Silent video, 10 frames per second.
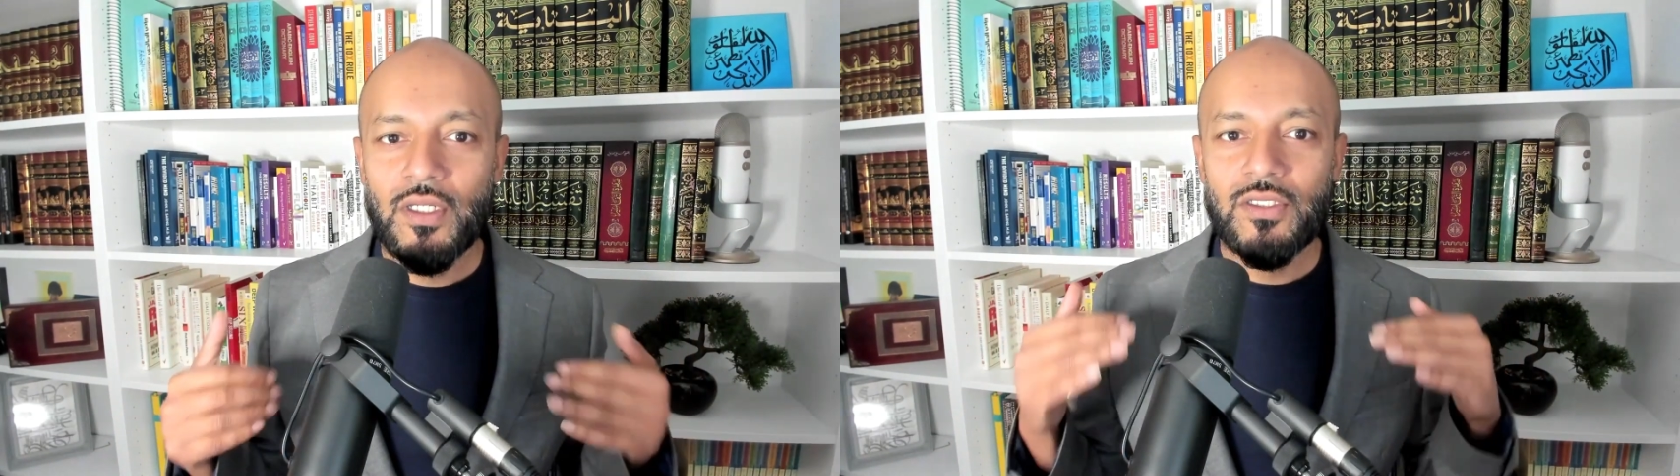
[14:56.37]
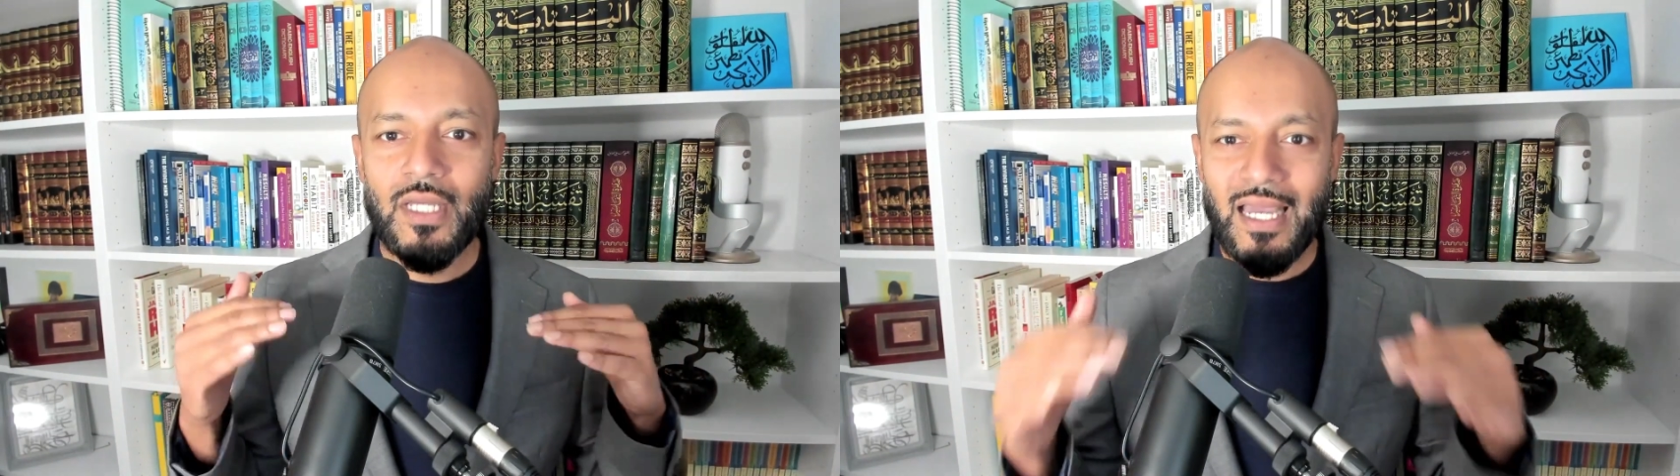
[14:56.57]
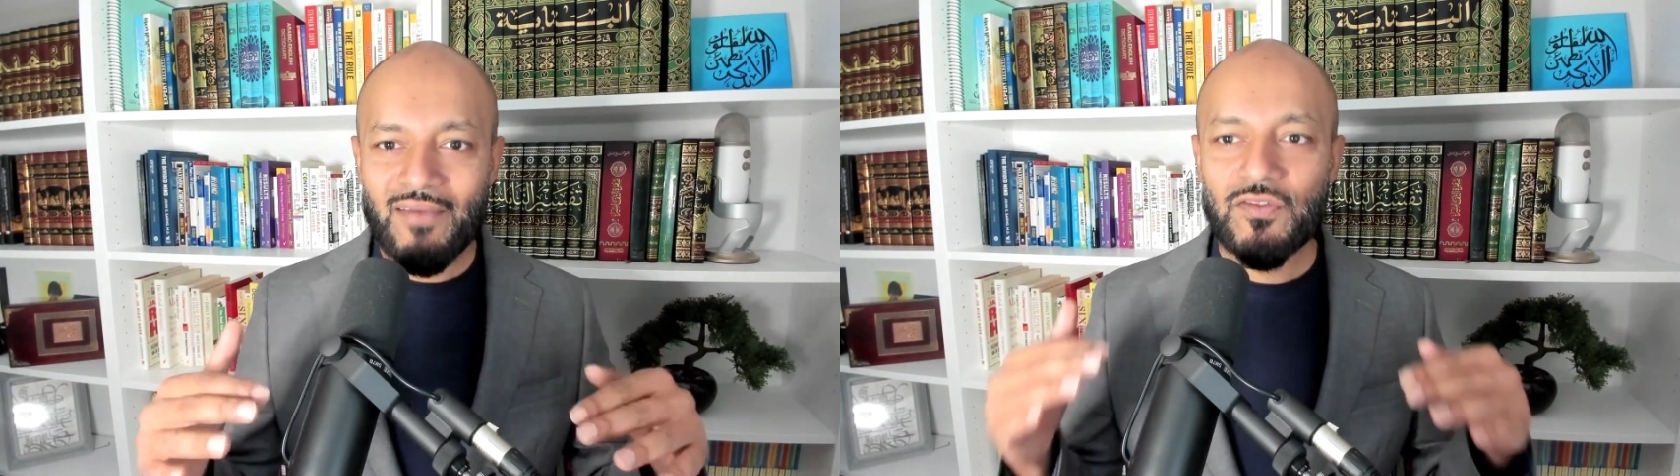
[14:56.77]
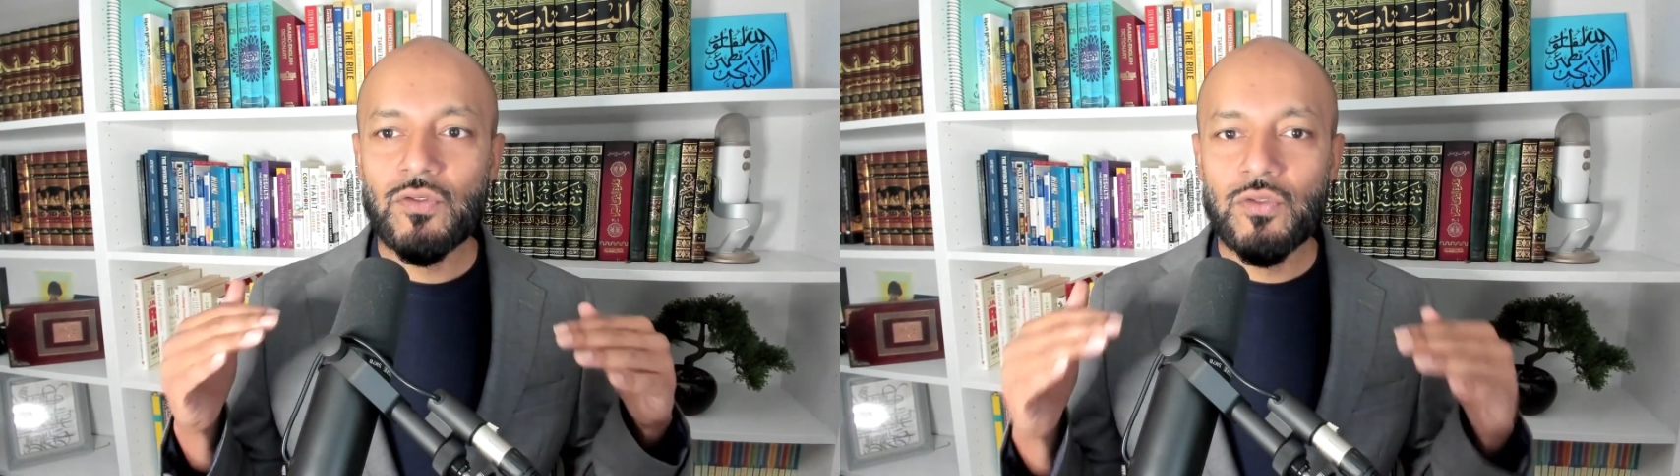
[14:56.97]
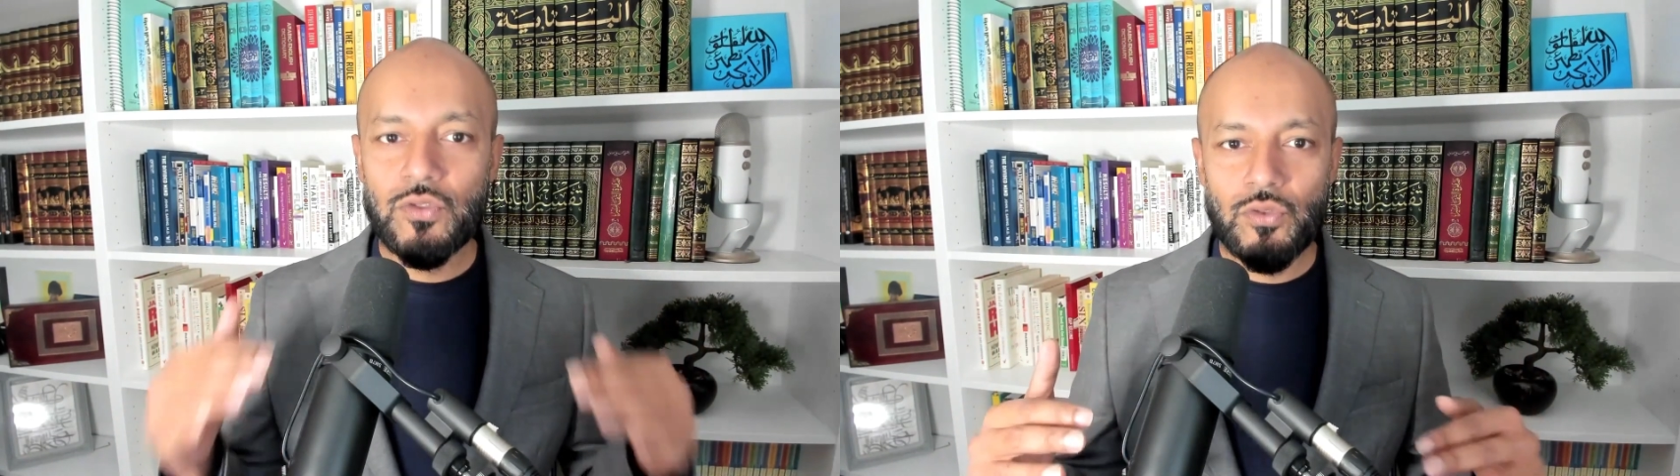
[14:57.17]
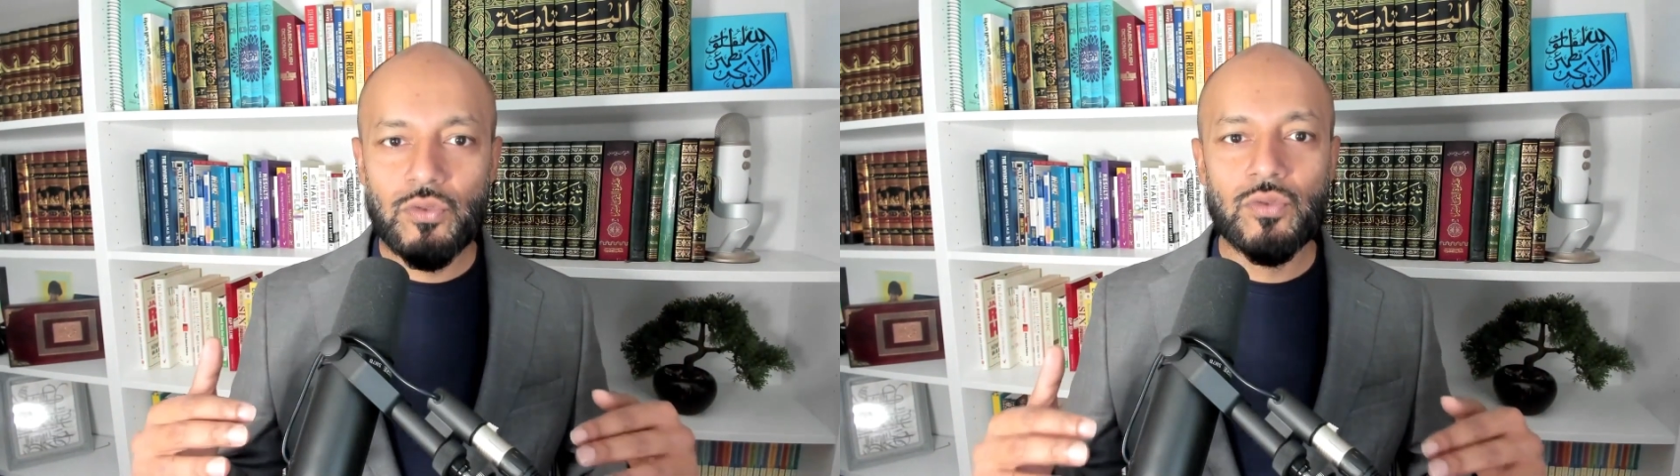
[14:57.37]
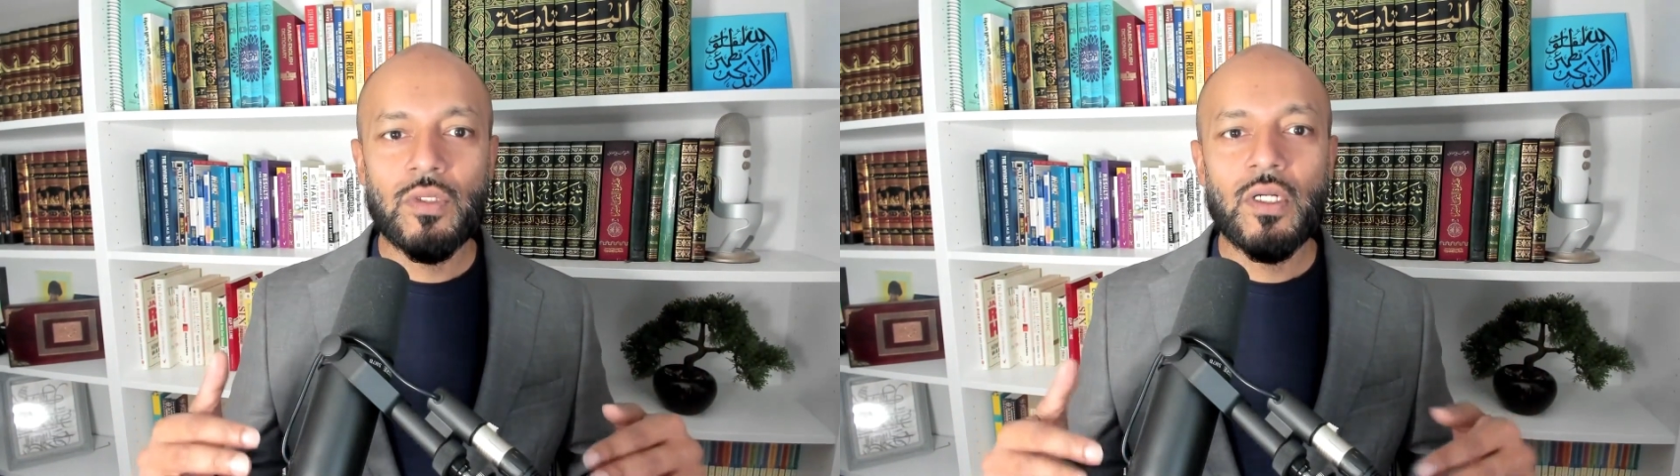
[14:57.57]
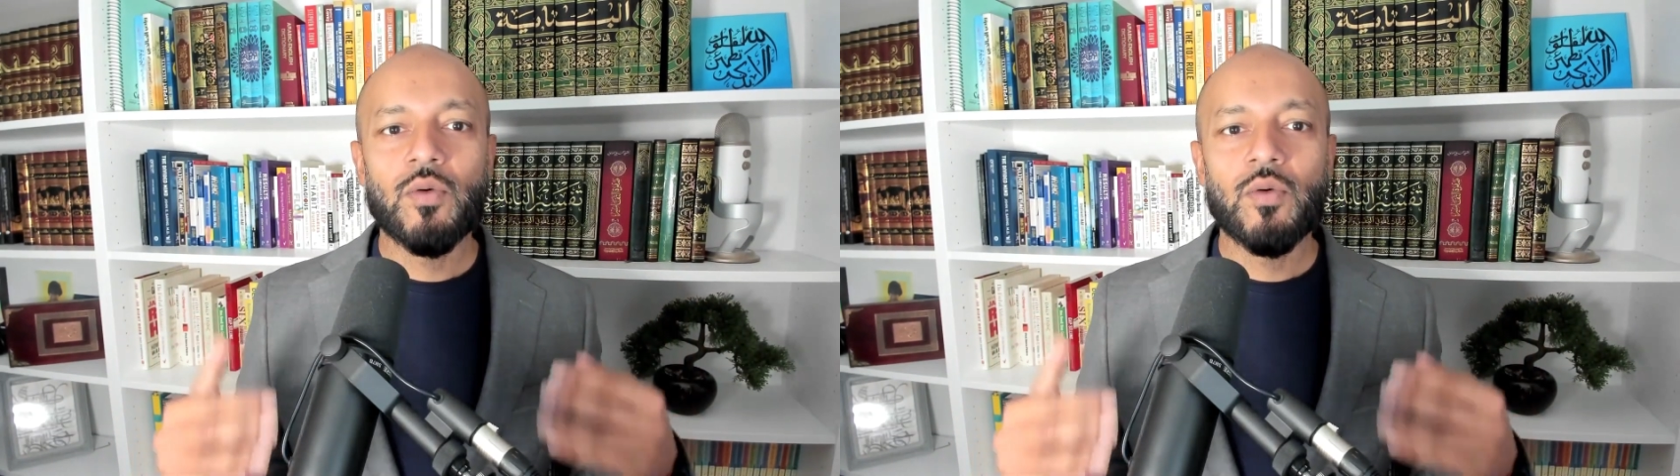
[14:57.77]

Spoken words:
You have to do